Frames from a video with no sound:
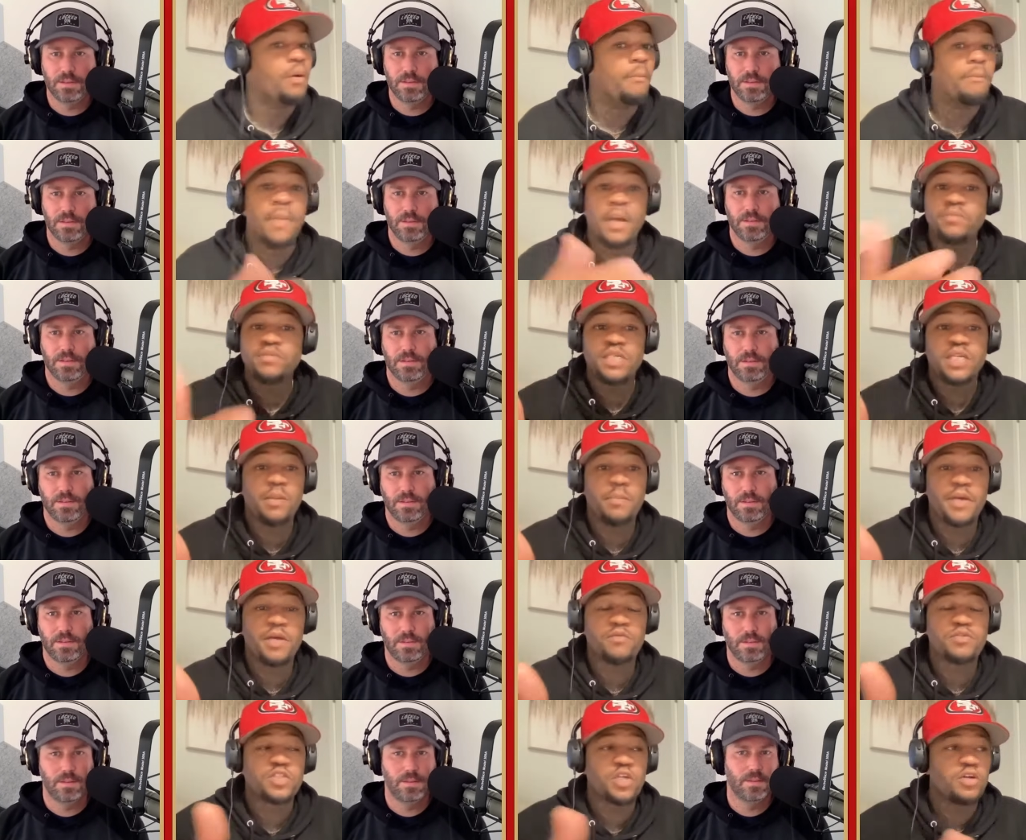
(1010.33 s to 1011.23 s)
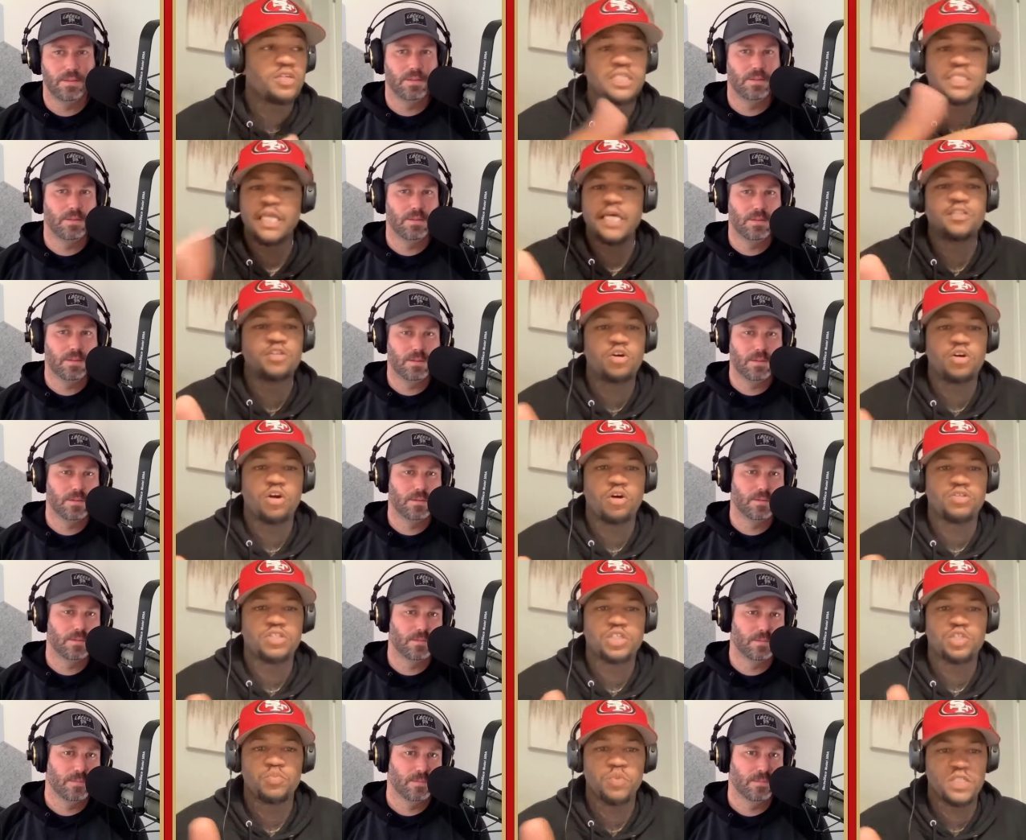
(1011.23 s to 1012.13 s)
Speaker 1: Maybe you get a big return. And I know
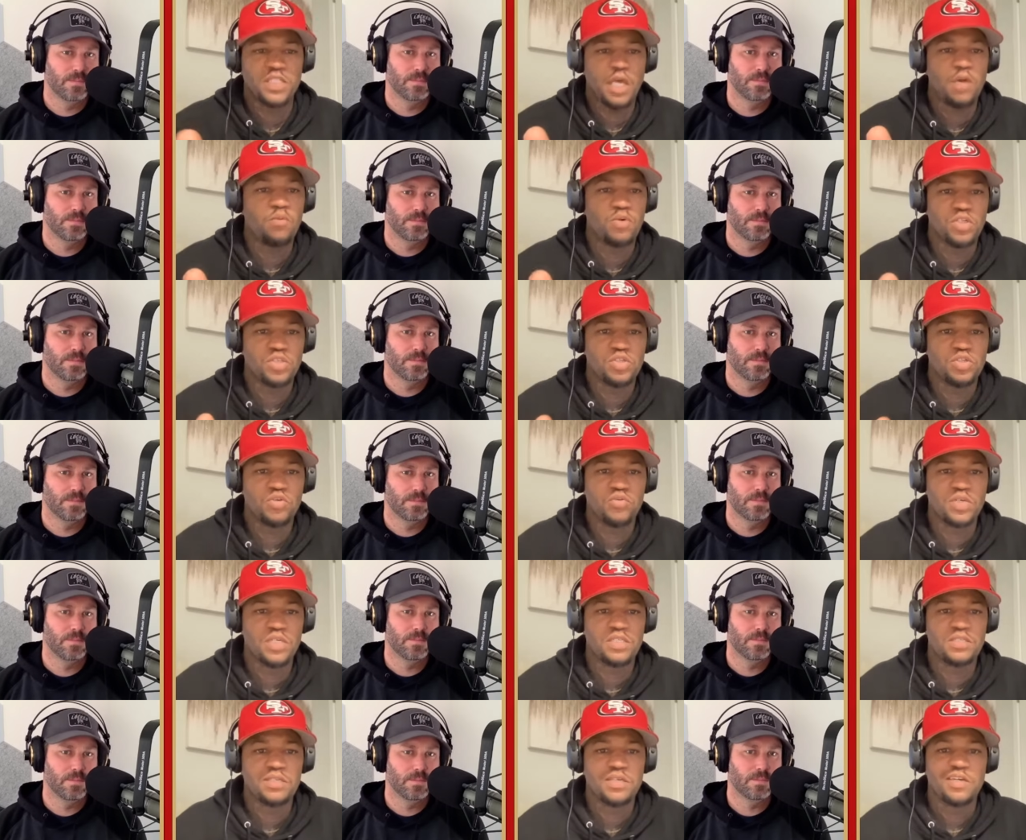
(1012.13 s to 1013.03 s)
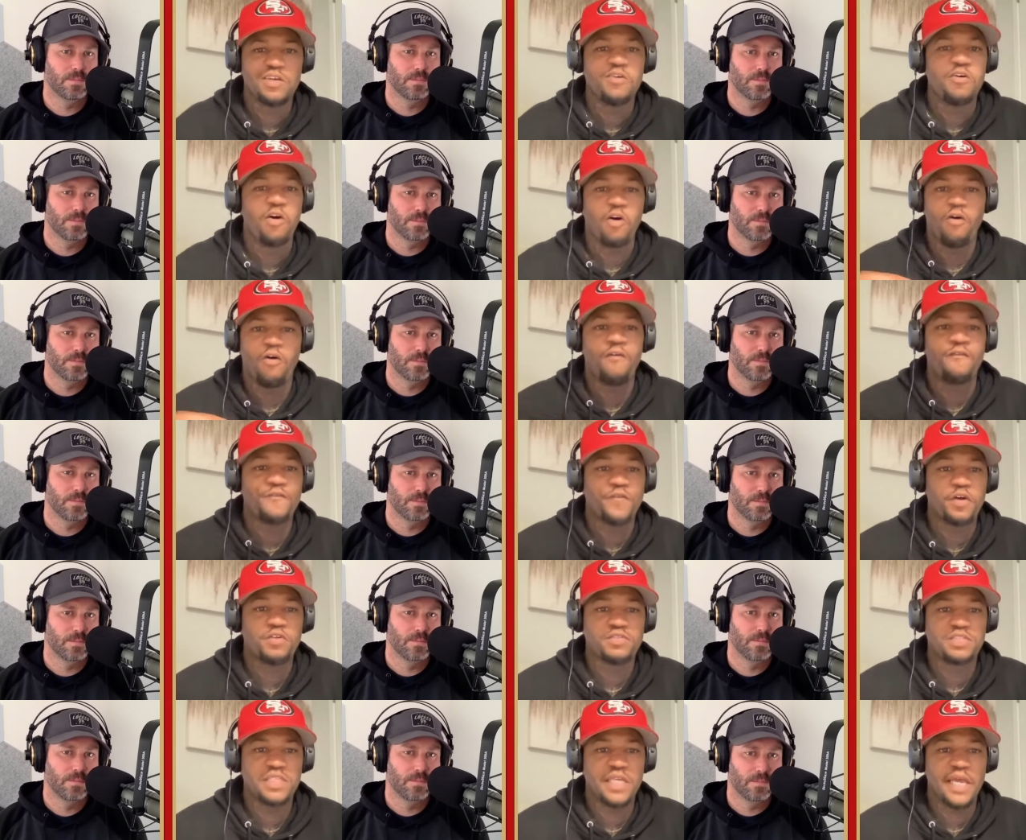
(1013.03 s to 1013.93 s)
coaches, what they want to do is on
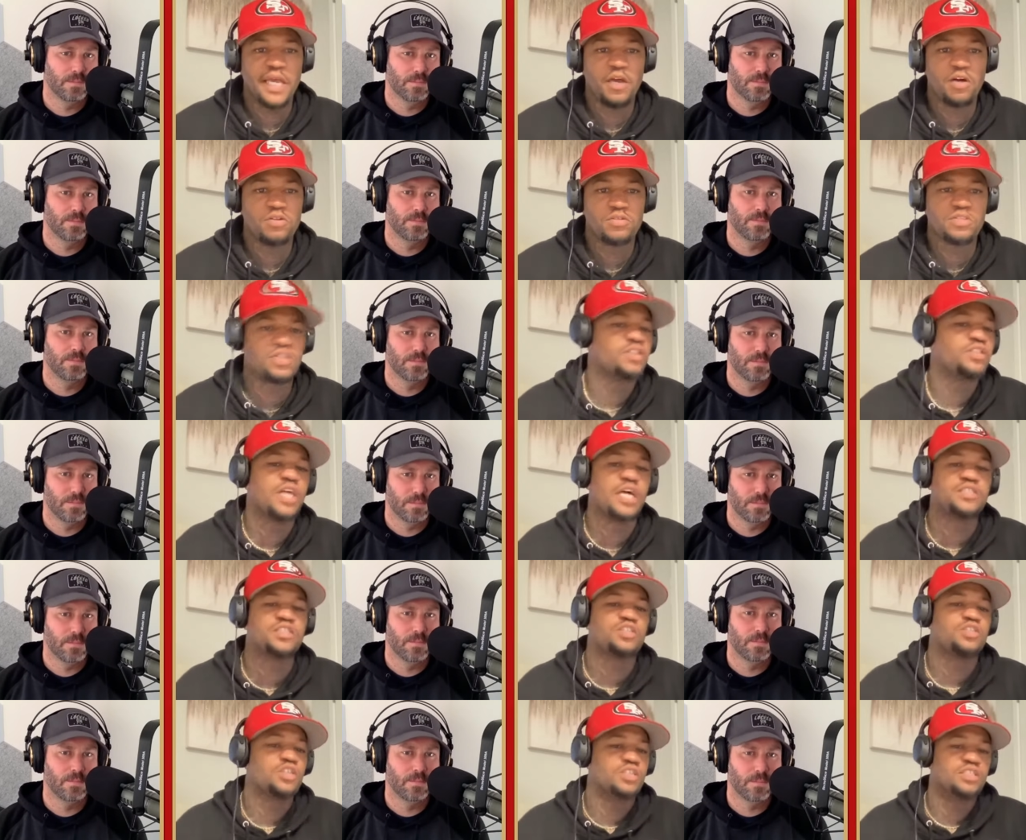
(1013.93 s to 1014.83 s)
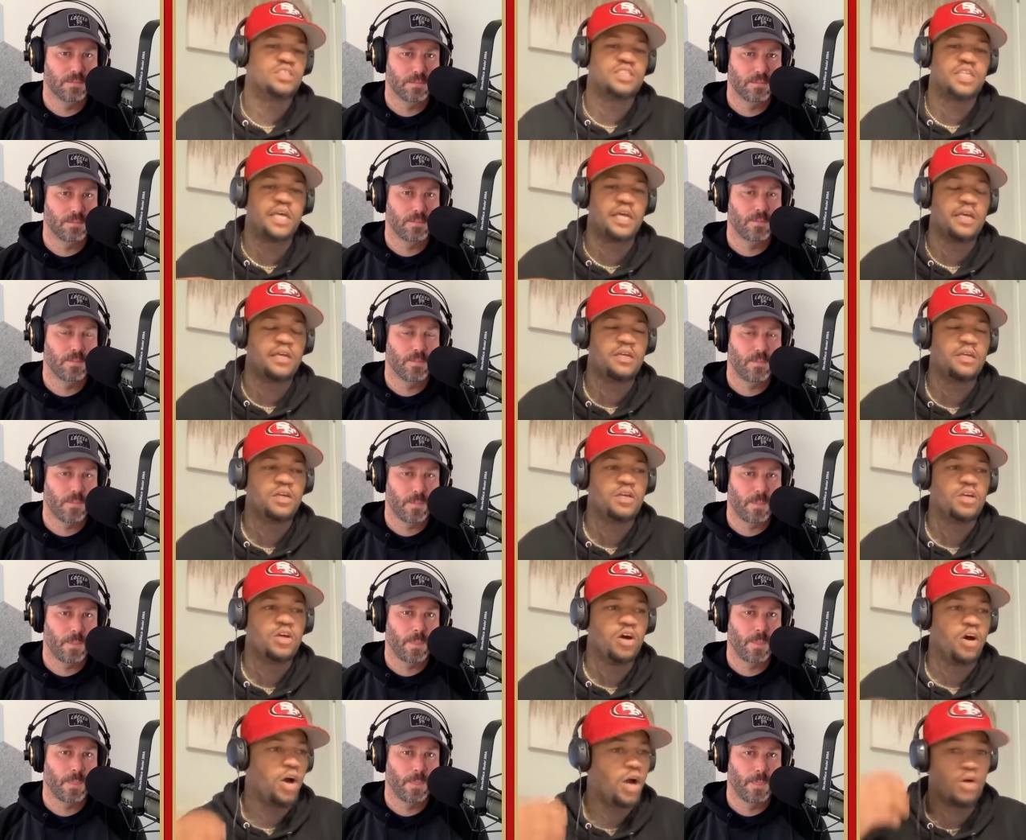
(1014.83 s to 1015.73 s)
first down, they're not just going to say,
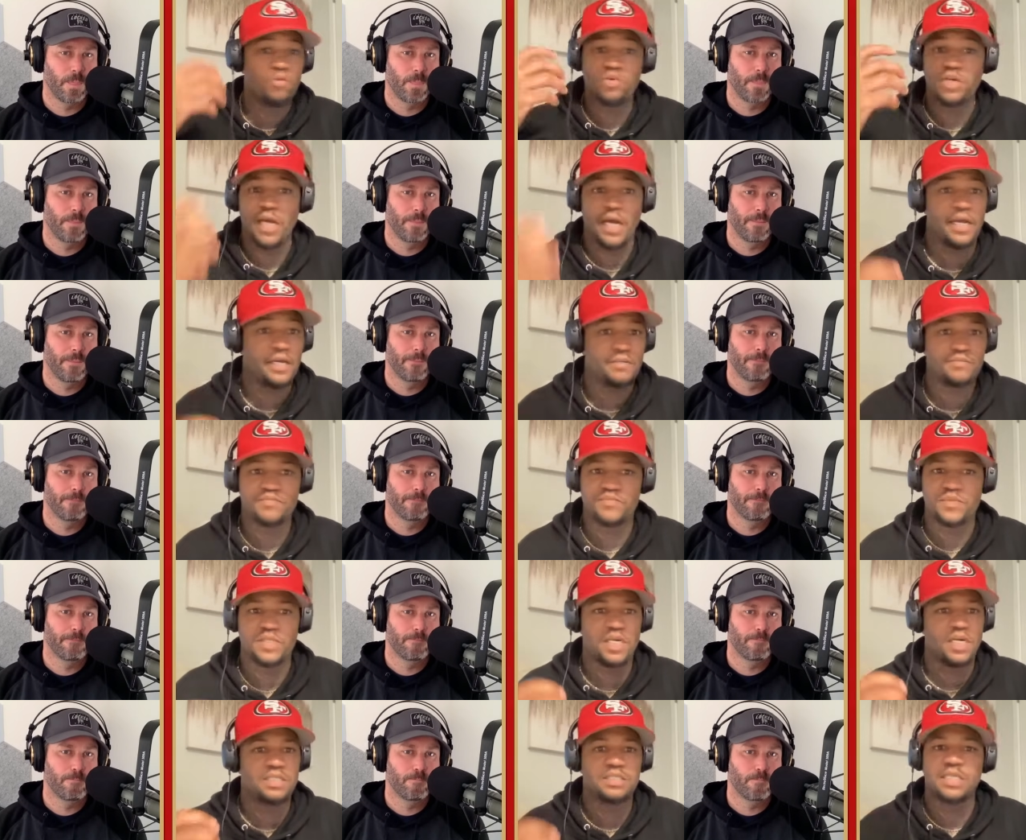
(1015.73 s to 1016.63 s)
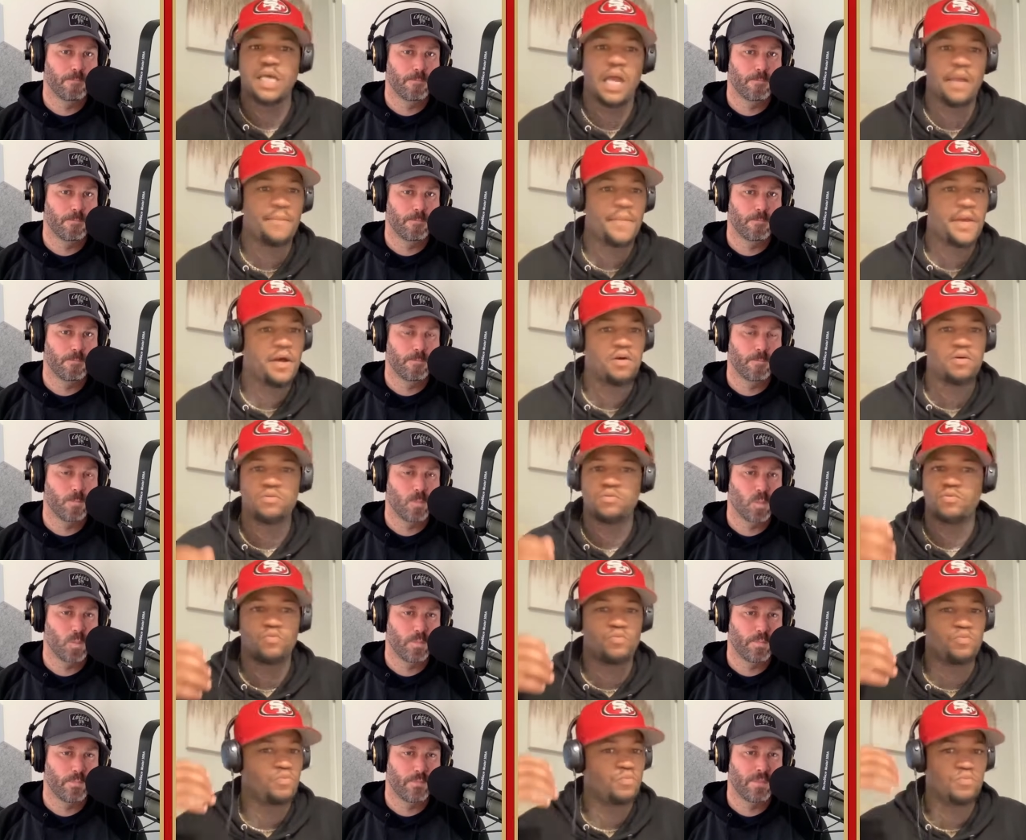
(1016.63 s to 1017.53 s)
all right, we got a timeout.
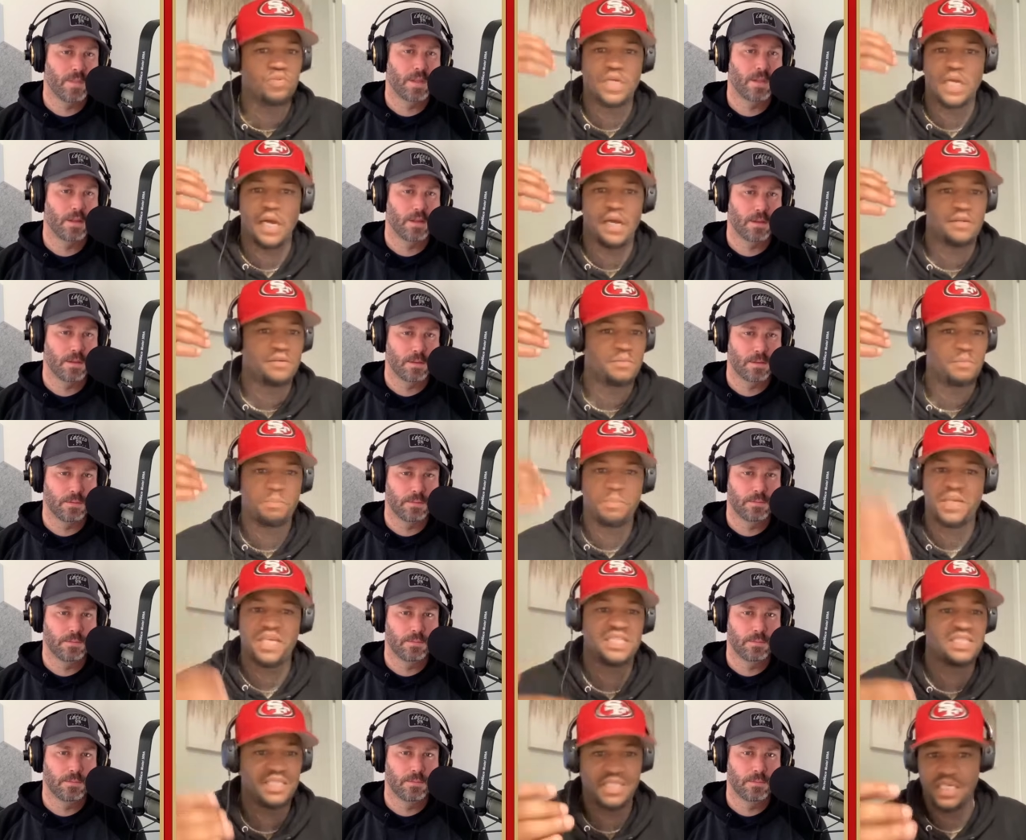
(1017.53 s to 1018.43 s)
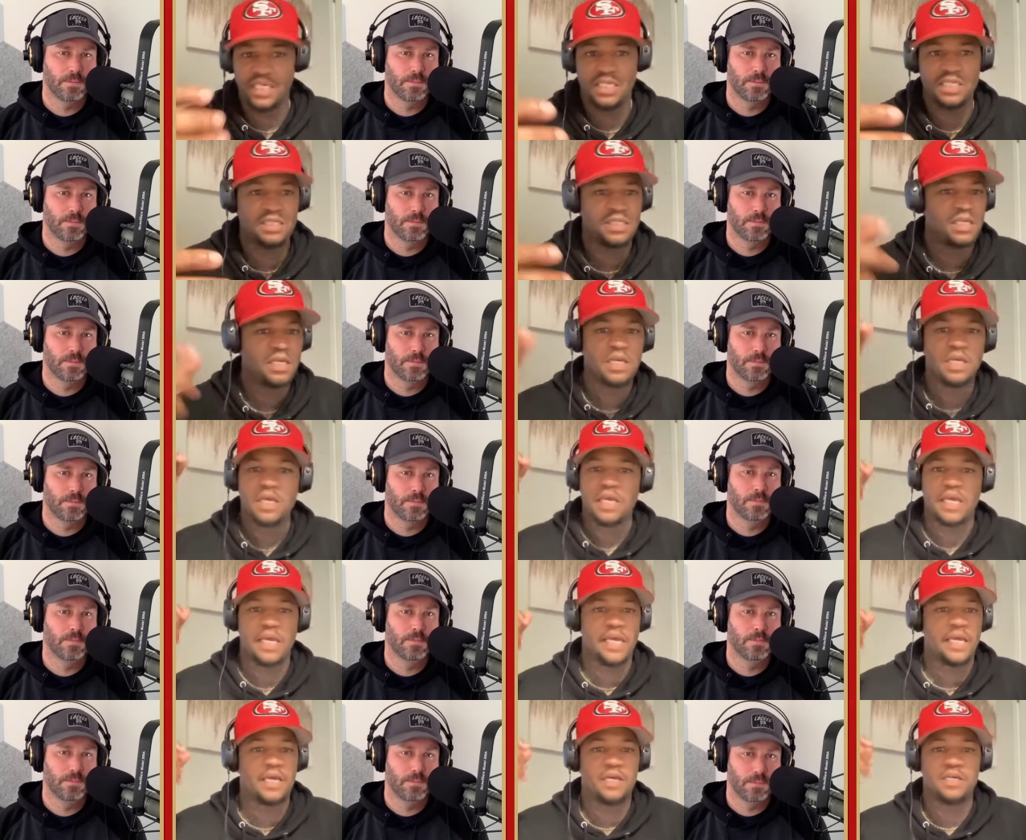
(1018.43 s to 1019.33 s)
We got pin 10
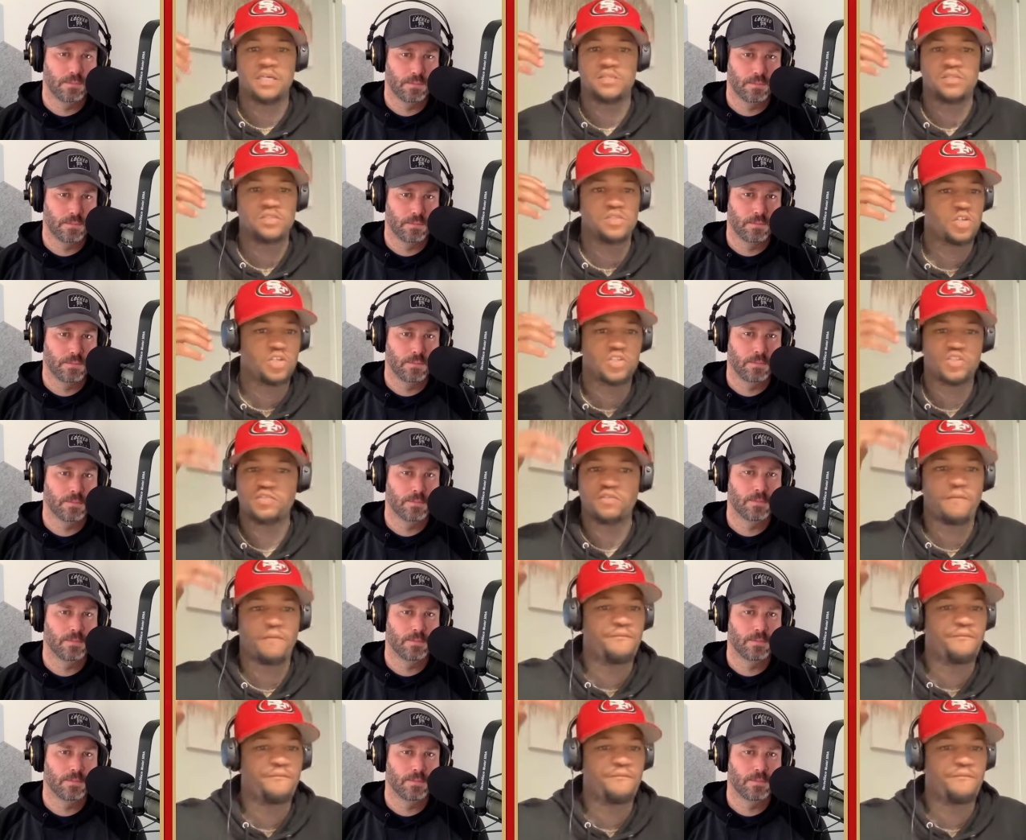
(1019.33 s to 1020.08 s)
and there's